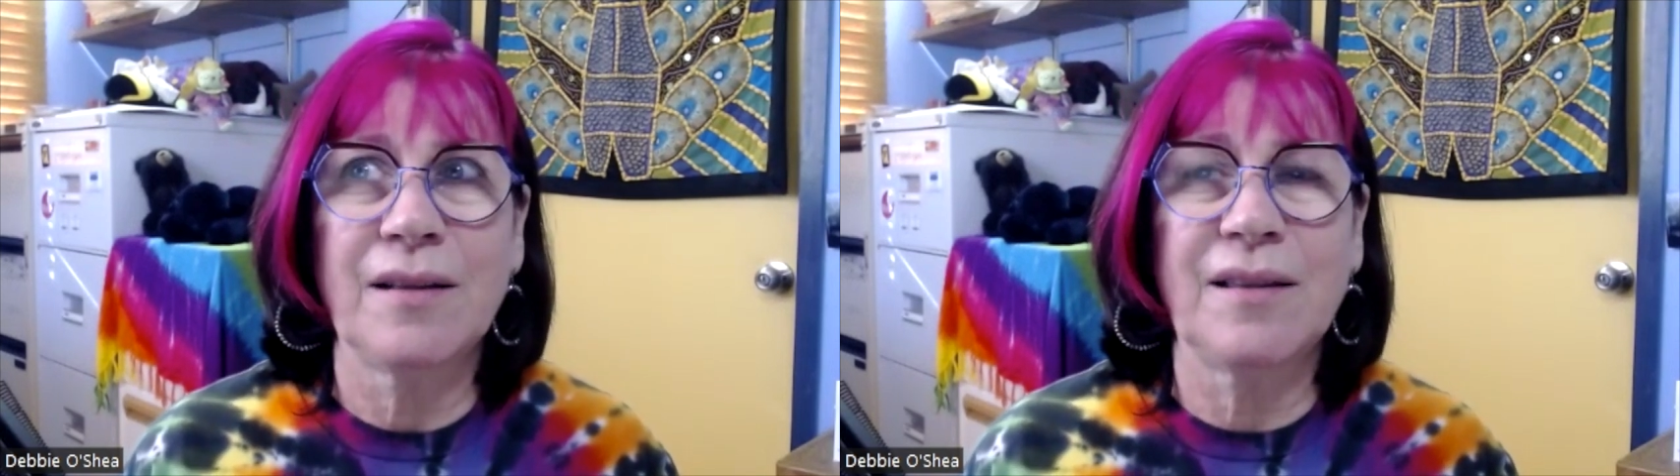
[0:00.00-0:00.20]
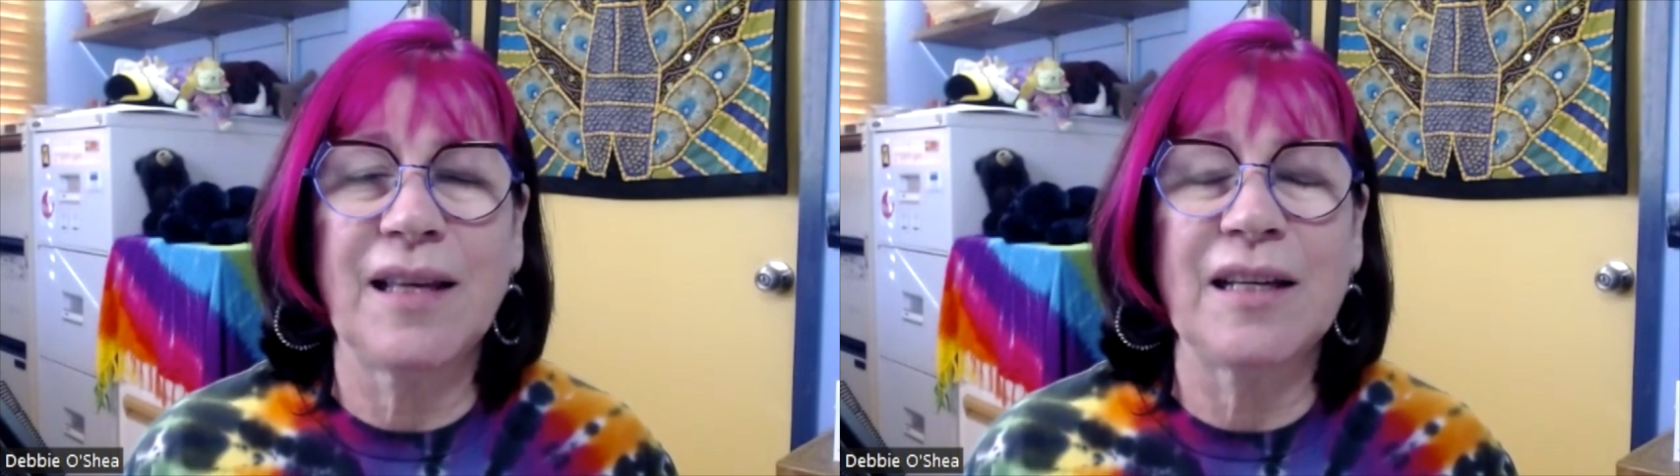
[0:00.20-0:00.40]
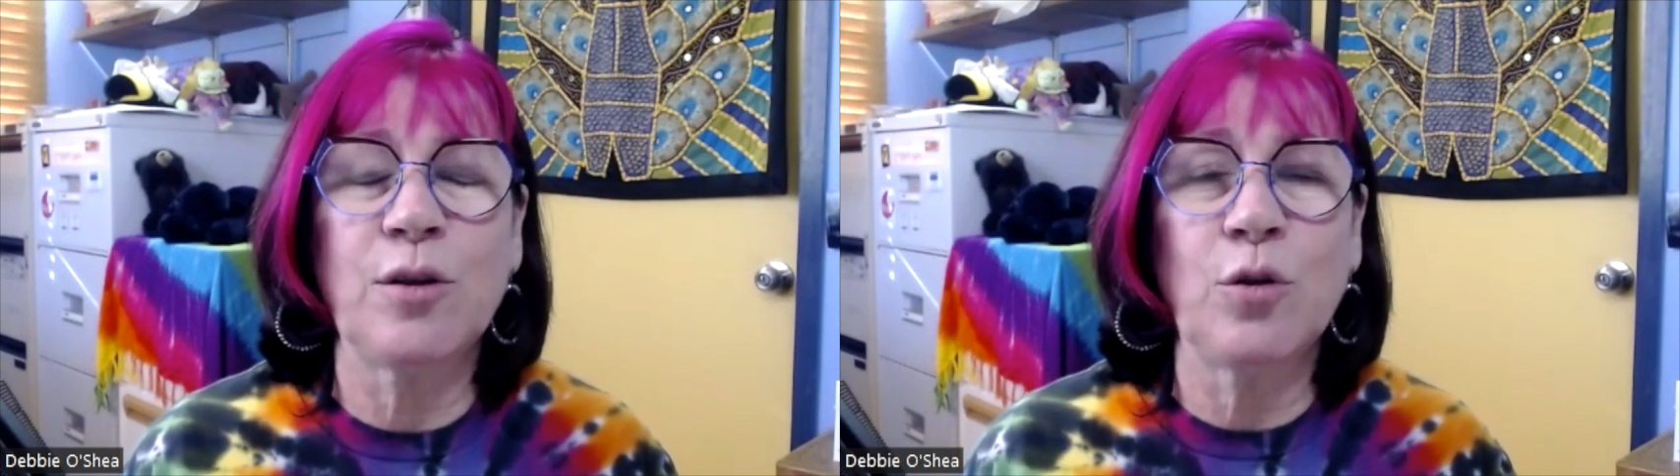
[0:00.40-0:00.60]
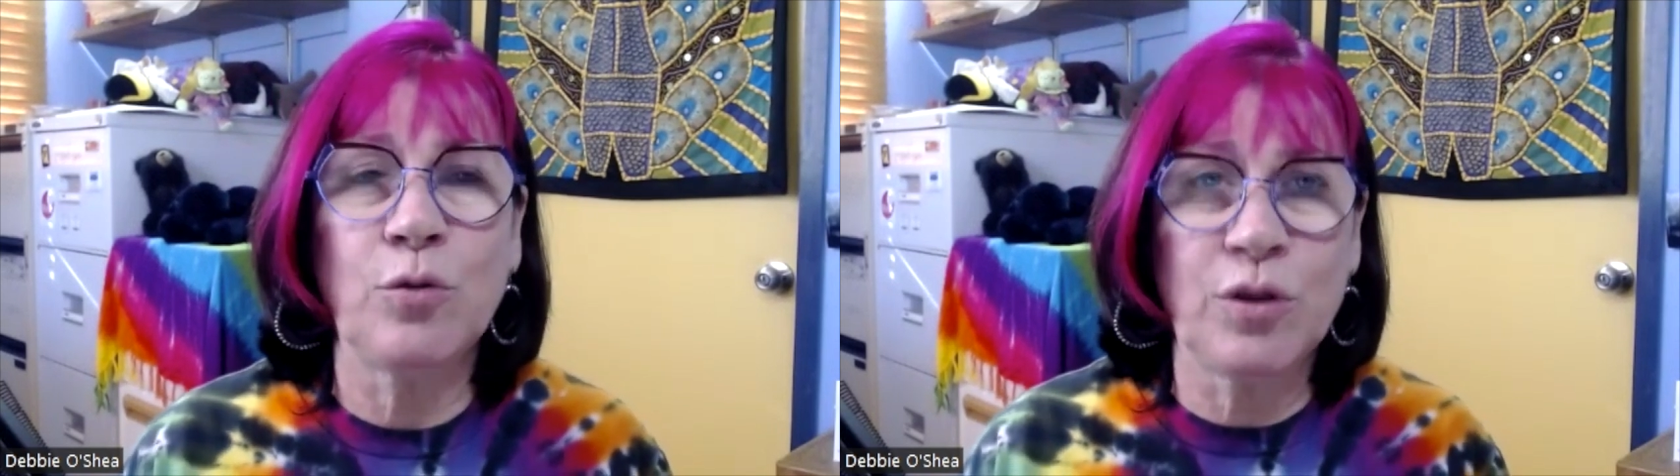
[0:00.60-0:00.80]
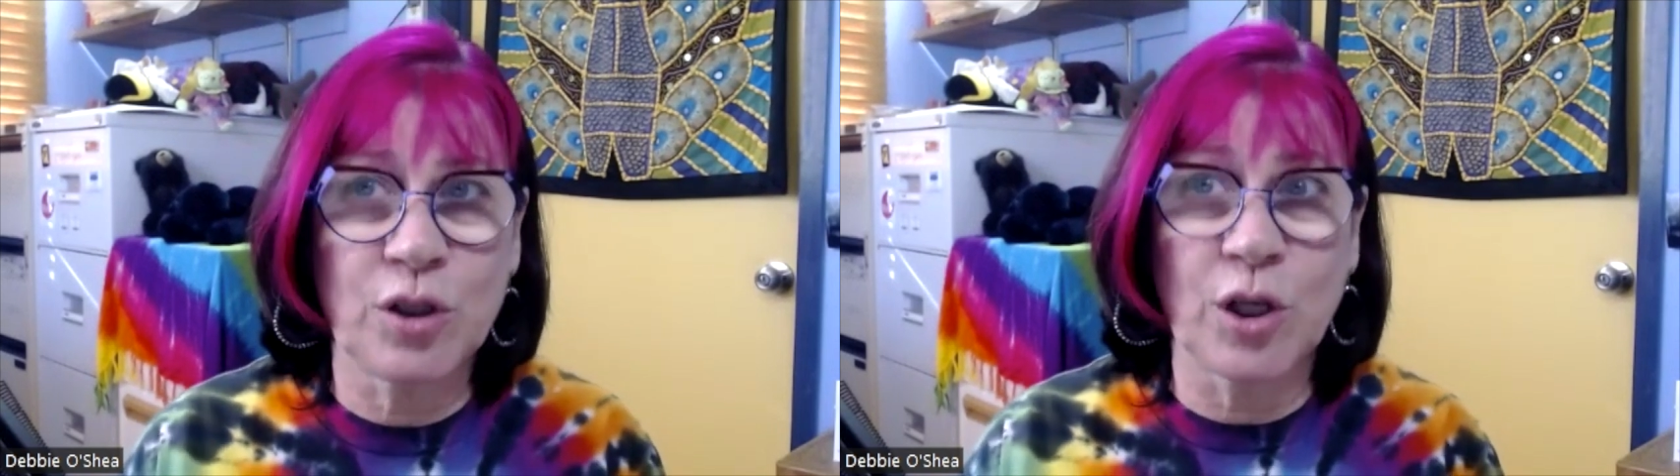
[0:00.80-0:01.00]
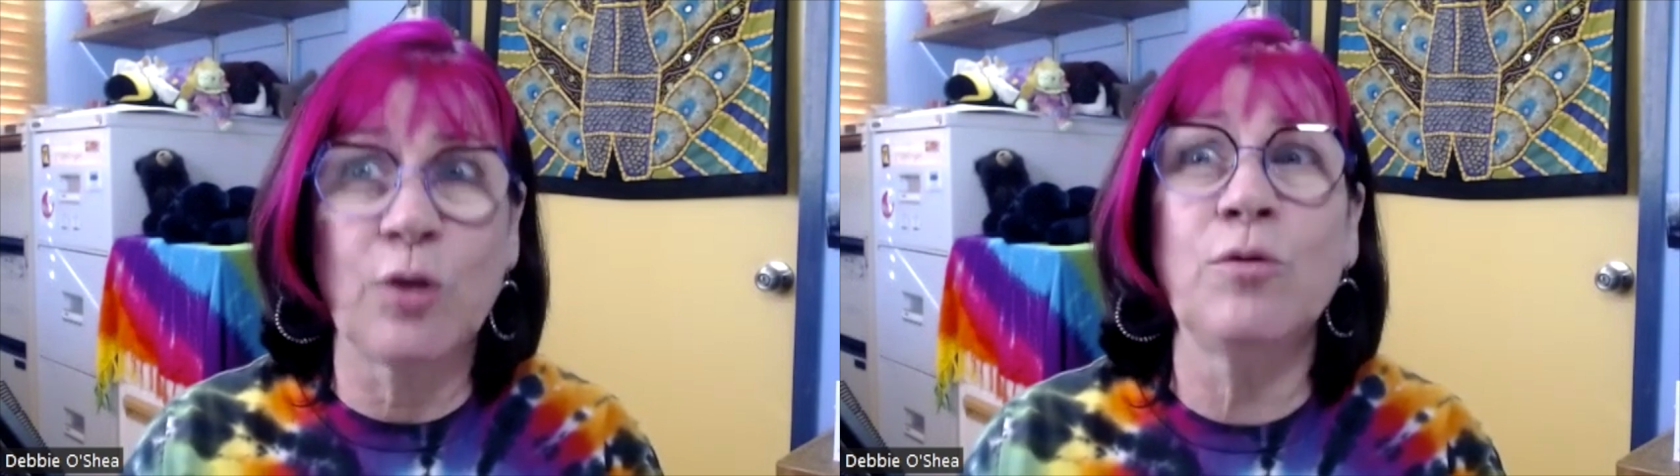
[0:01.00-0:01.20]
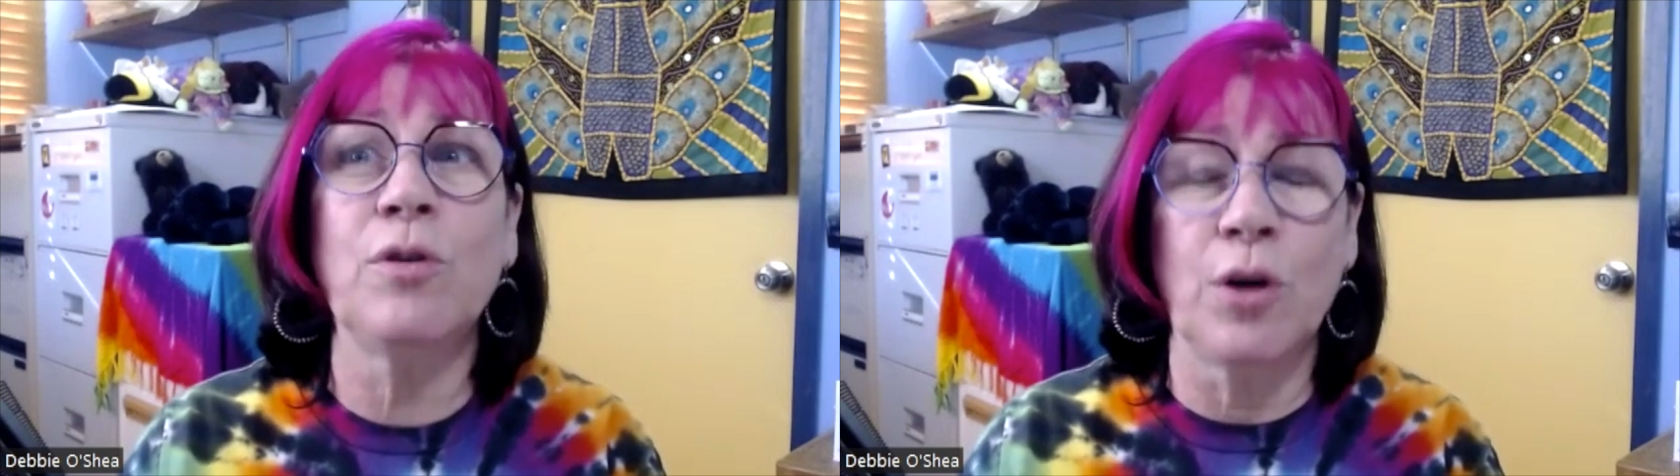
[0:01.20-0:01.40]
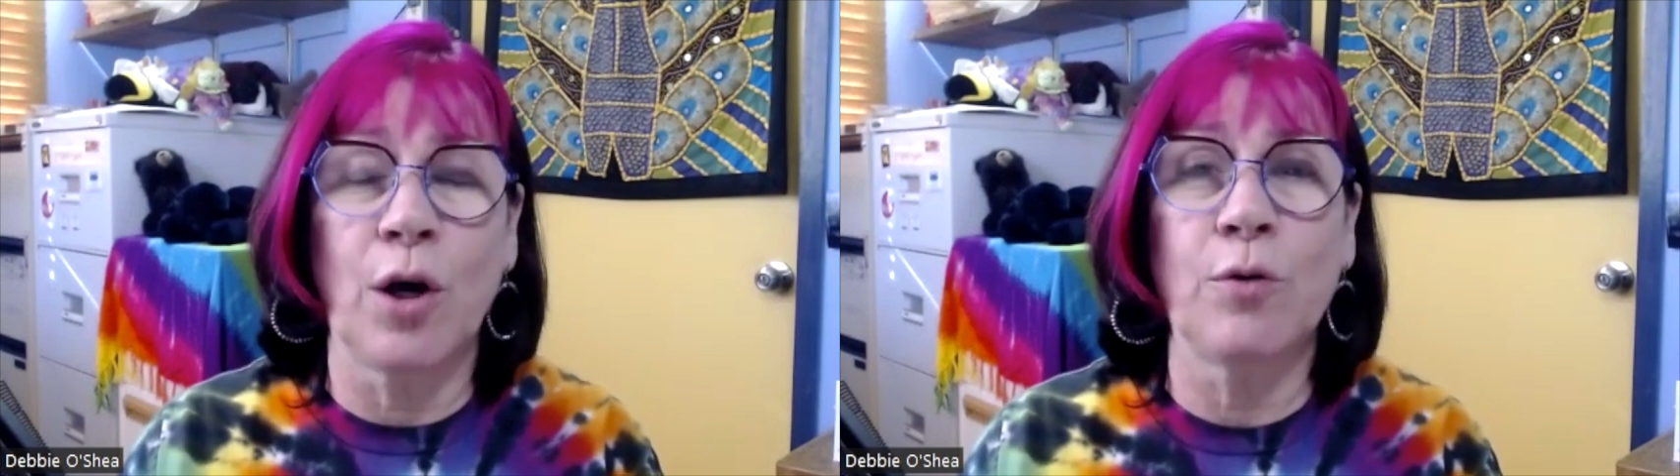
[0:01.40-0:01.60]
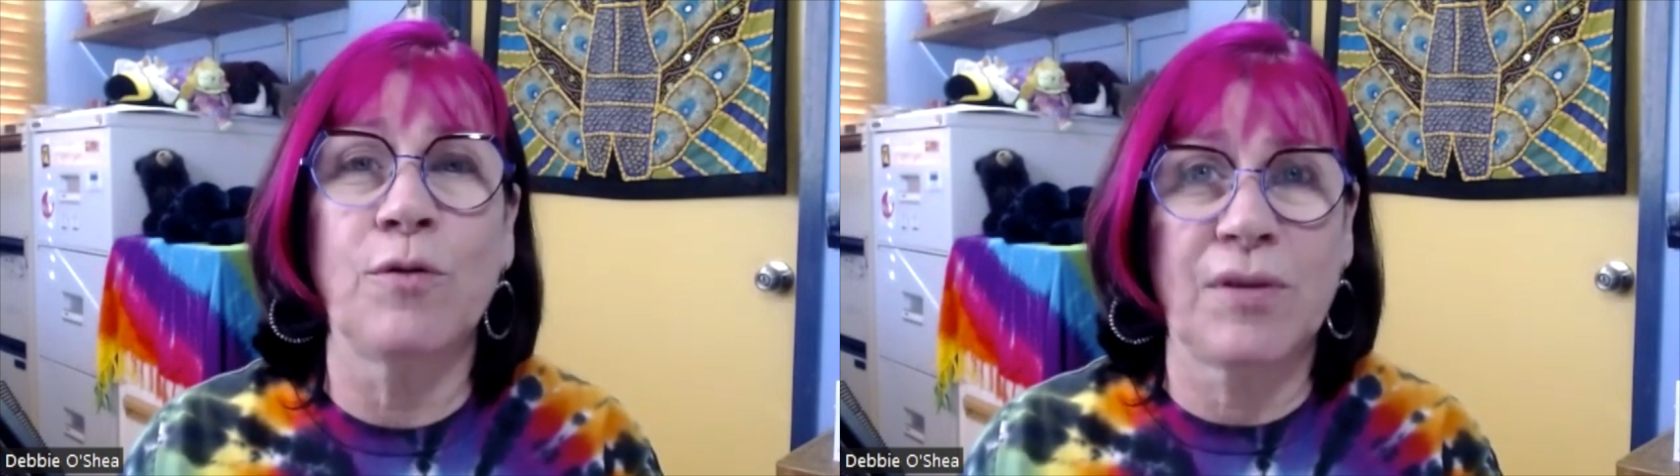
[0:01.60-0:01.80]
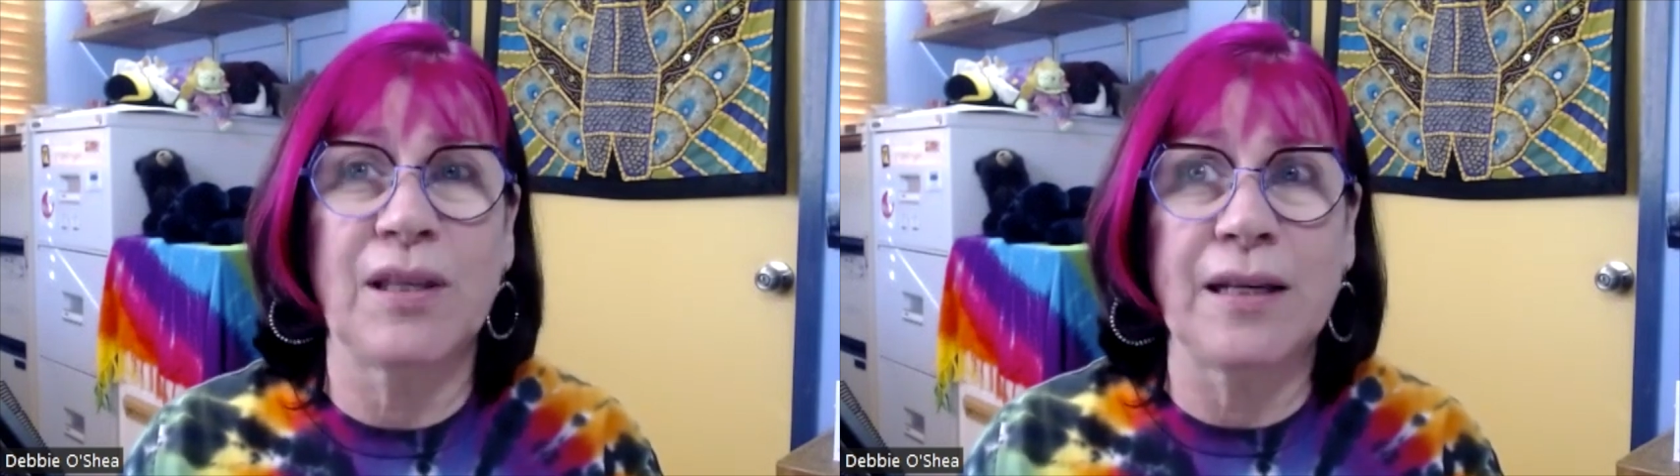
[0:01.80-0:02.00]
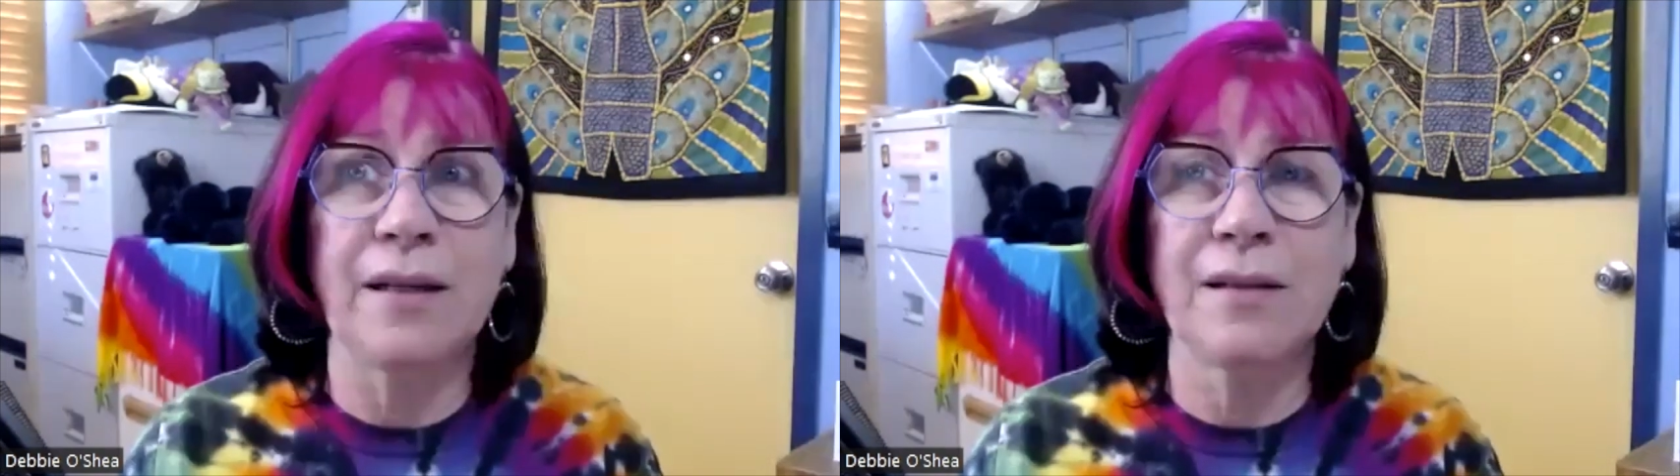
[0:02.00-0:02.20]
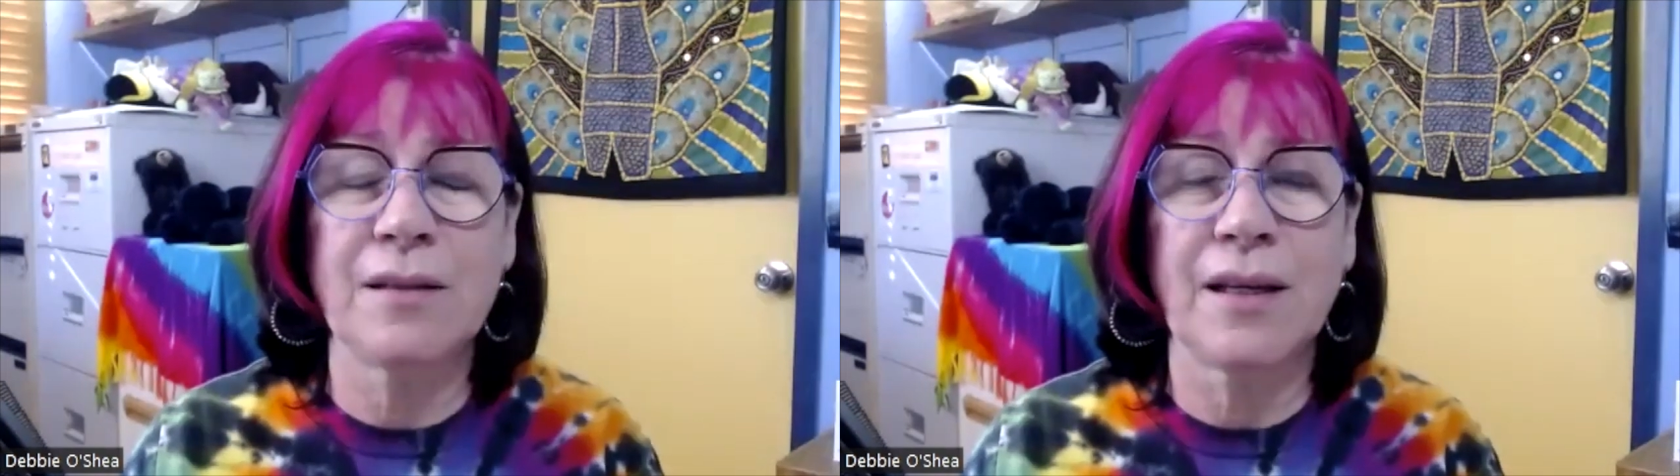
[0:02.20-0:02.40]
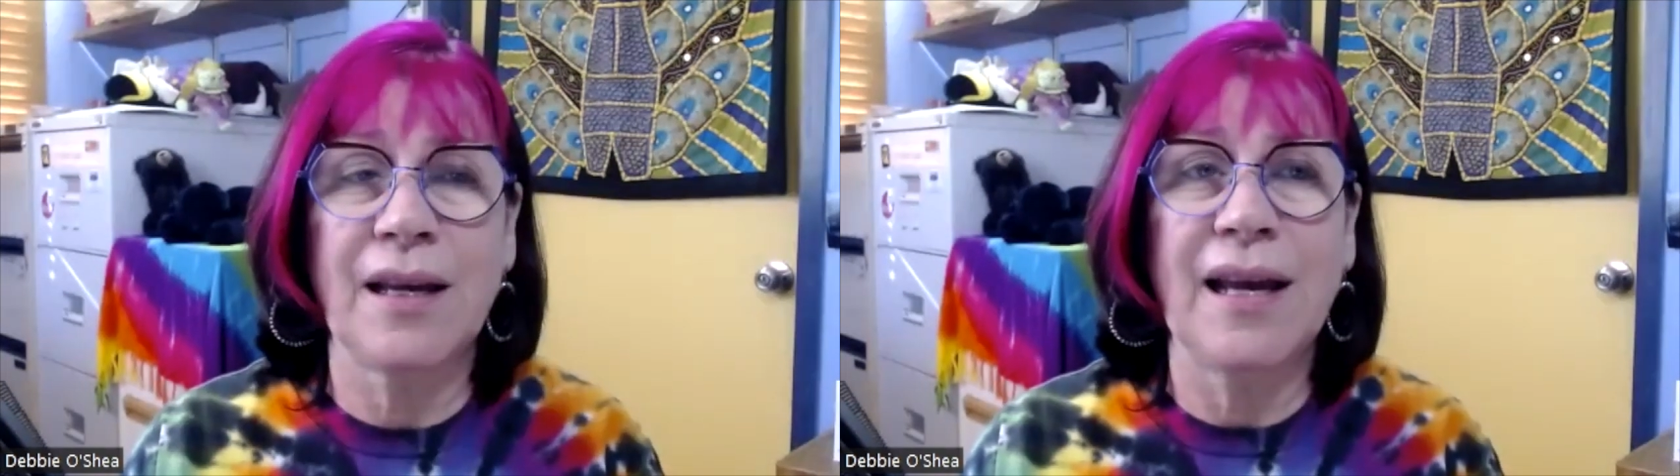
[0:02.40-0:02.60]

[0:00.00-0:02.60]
that you don't know things